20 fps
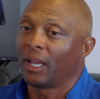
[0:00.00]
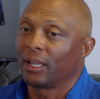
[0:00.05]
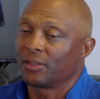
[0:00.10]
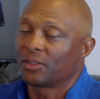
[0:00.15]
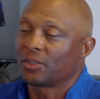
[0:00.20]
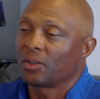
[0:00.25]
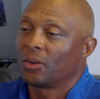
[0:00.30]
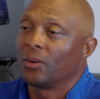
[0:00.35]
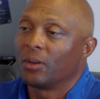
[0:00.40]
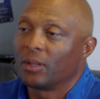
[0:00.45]
and
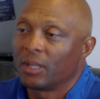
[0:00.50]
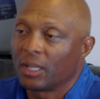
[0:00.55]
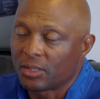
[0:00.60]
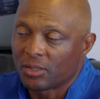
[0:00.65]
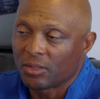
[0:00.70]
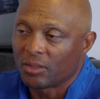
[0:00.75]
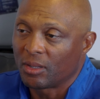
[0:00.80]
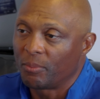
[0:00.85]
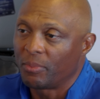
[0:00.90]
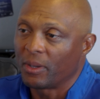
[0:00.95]
showing
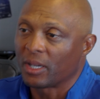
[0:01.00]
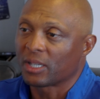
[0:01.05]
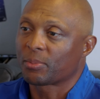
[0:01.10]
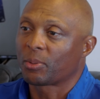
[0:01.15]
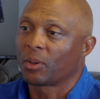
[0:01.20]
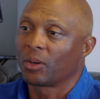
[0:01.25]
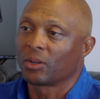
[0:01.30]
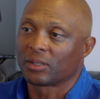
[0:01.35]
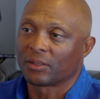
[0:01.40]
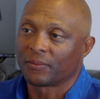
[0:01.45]
that you're the best
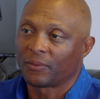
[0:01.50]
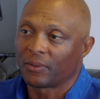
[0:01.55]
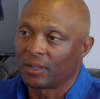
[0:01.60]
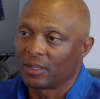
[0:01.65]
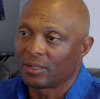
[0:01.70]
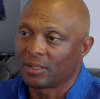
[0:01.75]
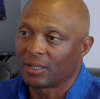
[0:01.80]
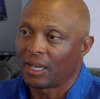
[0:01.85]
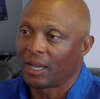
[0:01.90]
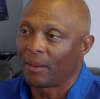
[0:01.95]
person for
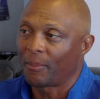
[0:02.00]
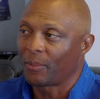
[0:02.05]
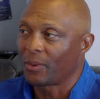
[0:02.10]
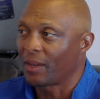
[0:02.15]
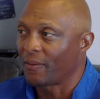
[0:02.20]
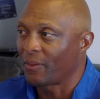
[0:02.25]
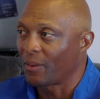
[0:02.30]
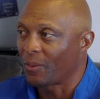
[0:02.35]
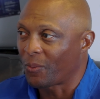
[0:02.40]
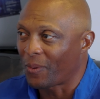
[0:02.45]
the job. You
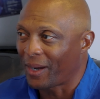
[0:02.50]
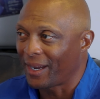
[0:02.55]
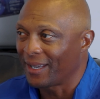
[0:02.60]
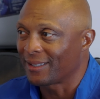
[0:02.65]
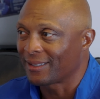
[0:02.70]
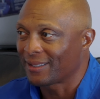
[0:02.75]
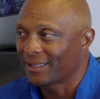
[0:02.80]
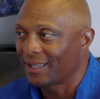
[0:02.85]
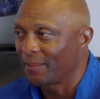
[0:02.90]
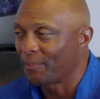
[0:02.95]
have the right
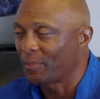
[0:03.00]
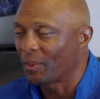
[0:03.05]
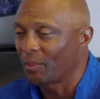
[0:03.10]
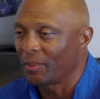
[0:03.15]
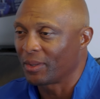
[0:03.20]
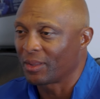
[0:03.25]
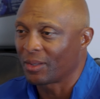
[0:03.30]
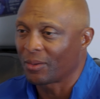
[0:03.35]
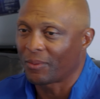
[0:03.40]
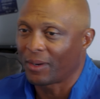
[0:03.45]

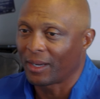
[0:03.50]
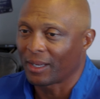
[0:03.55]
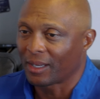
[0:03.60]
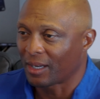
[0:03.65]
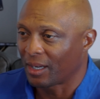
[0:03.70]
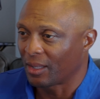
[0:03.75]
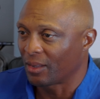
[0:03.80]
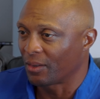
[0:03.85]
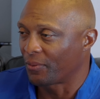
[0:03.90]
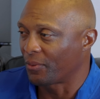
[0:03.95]
temperament, the right
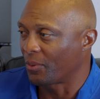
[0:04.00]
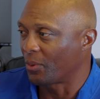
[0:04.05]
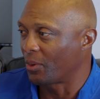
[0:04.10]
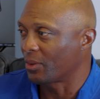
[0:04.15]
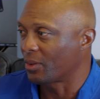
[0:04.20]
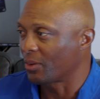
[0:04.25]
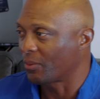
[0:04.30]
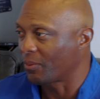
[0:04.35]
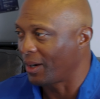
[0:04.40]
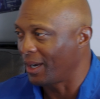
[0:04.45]
color
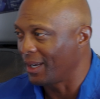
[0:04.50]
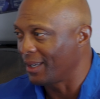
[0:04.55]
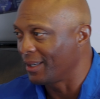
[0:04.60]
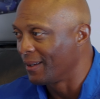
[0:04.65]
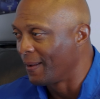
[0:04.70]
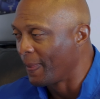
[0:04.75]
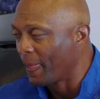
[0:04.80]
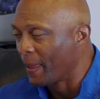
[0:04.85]
for it, the right